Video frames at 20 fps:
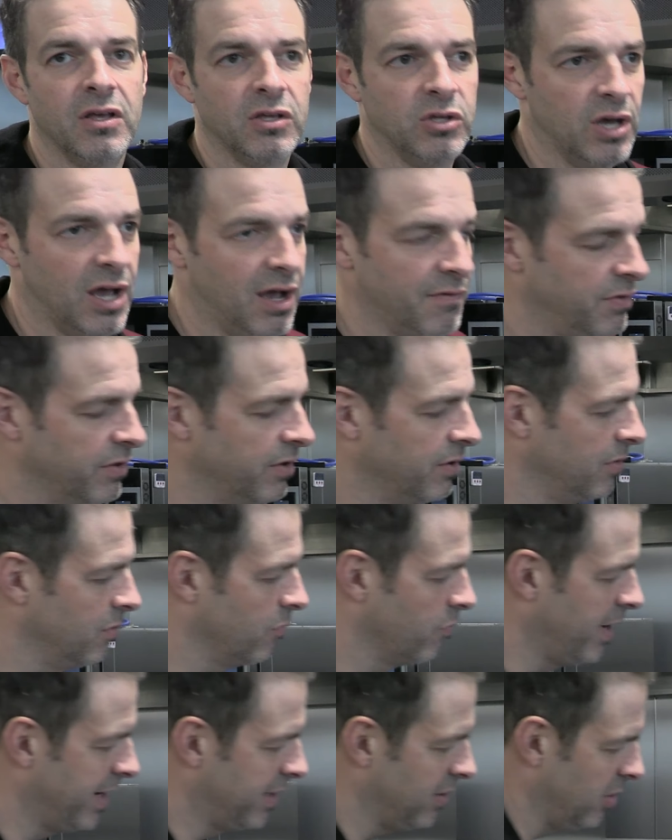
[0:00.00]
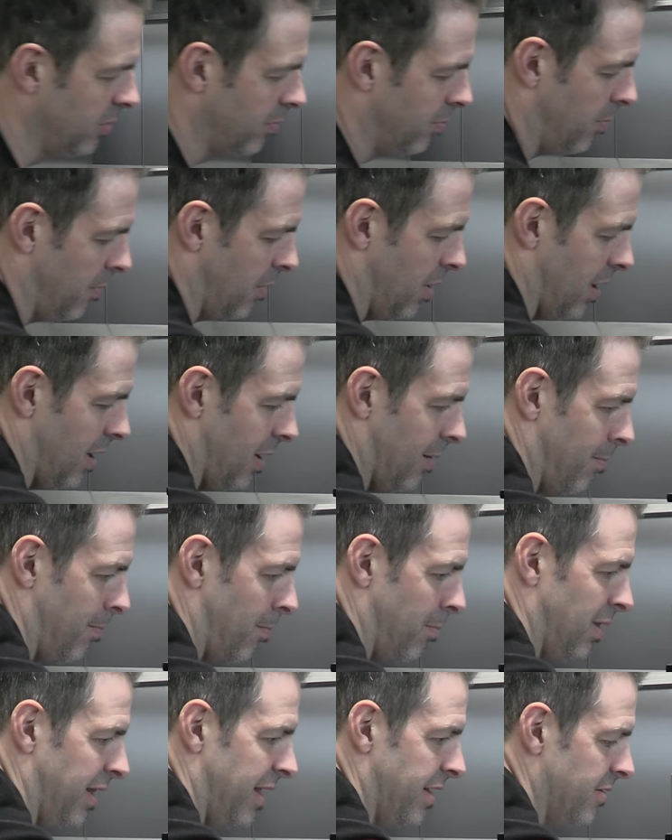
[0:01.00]
You have the regular
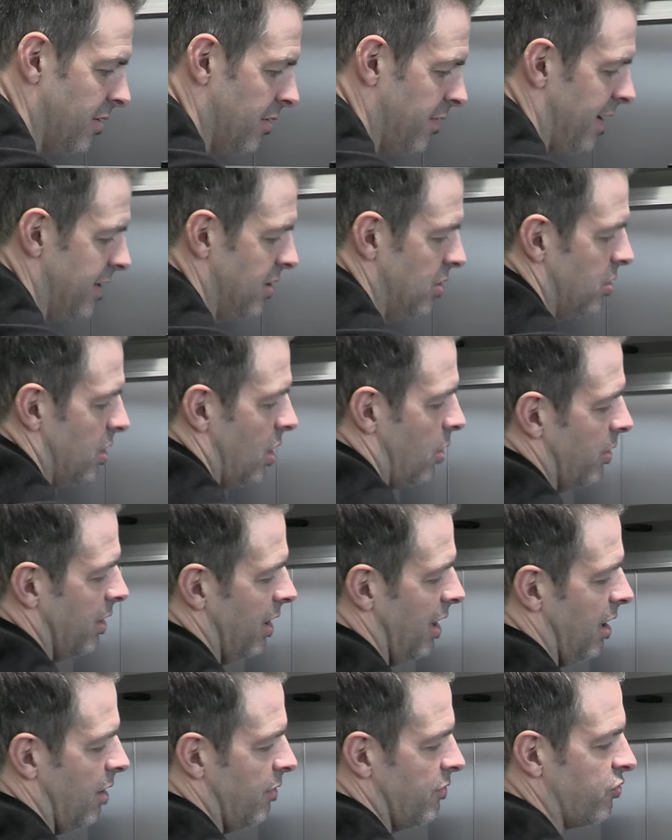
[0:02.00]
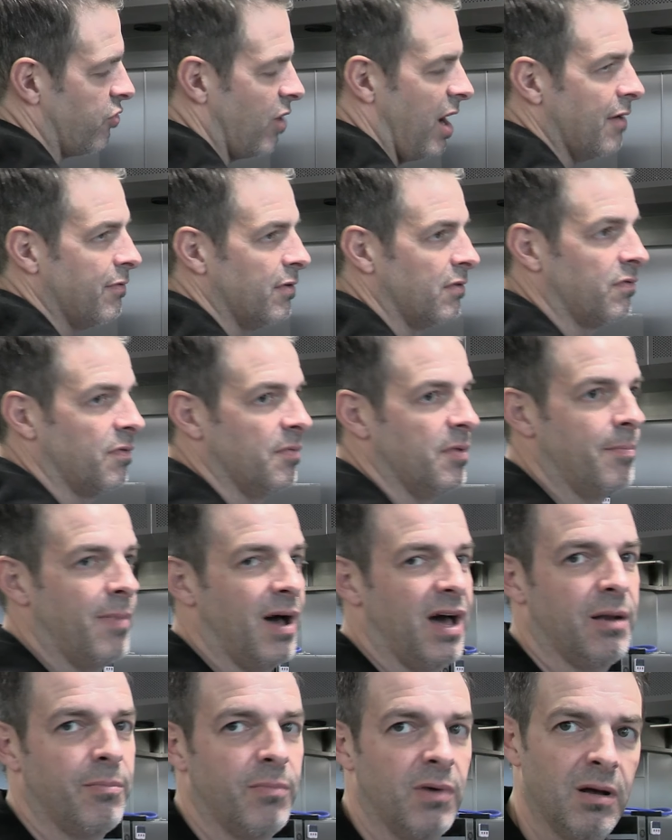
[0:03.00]
blender that you know and love driving from the
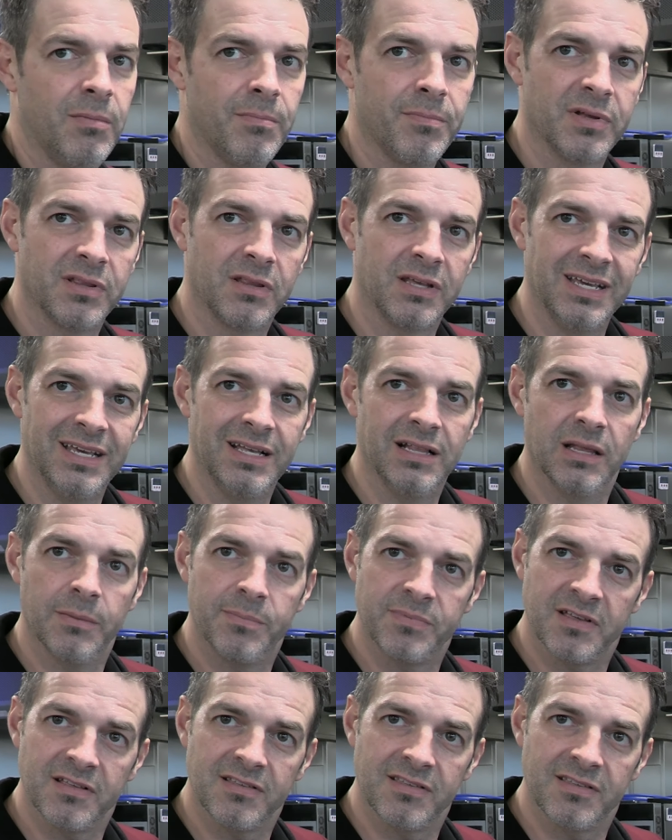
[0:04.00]
bottom up, but the Ellipse